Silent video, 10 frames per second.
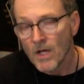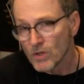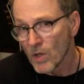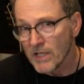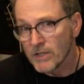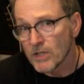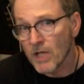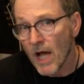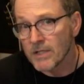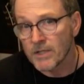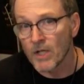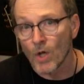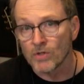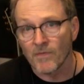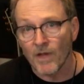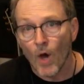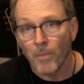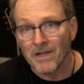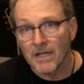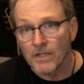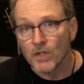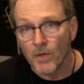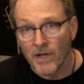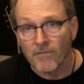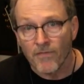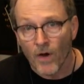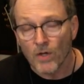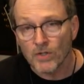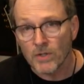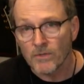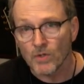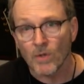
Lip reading: So let's discuss the notes of the open D tuning first.